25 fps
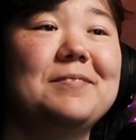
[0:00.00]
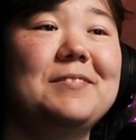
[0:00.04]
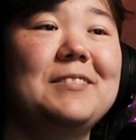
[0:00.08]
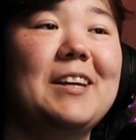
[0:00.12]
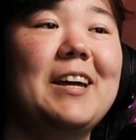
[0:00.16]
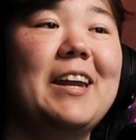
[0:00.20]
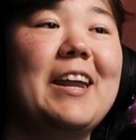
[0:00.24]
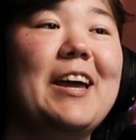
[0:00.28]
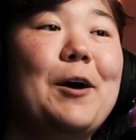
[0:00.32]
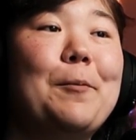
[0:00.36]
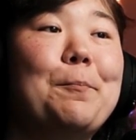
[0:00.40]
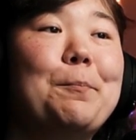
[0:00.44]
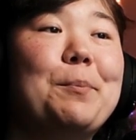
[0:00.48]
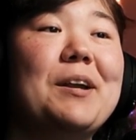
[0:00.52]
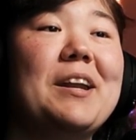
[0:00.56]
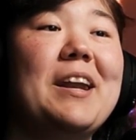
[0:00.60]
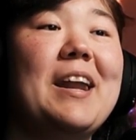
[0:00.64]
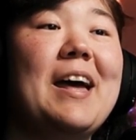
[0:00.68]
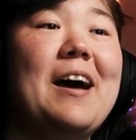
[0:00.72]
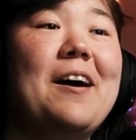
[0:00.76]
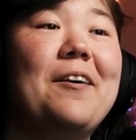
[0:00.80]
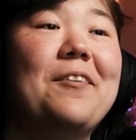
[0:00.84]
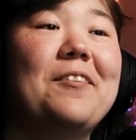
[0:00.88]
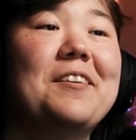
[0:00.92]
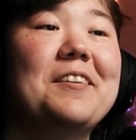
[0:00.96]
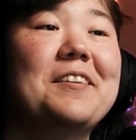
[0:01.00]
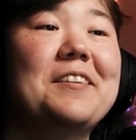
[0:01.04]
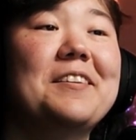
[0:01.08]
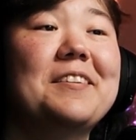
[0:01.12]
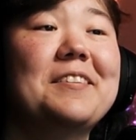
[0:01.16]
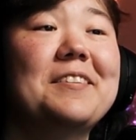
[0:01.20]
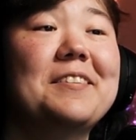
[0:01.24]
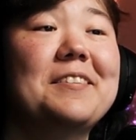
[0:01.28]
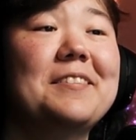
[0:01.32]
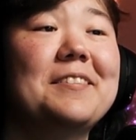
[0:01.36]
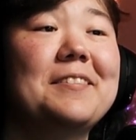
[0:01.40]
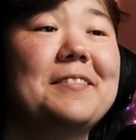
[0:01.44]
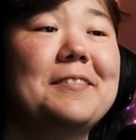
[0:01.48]
You gotta help put it out.
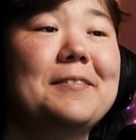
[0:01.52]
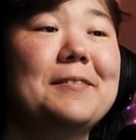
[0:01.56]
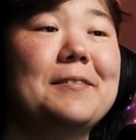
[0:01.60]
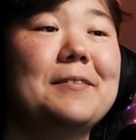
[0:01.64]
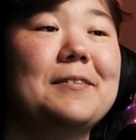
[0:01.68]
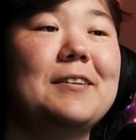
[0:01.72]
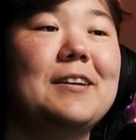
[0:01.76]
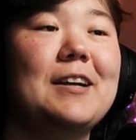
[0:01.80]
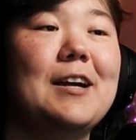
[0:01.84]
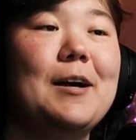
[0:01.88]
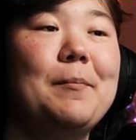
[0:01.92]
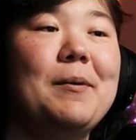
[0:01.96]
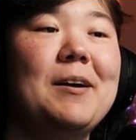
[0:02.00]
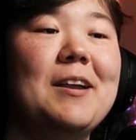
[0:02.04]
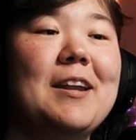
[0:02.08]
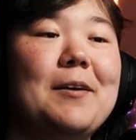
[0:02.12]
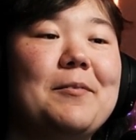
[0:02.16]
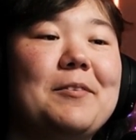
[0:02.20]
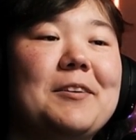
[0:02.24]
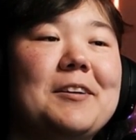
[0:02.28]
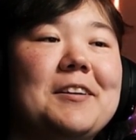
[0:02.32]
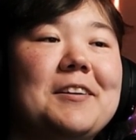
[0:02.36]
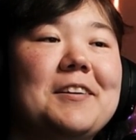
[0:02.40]
Come on, Amy.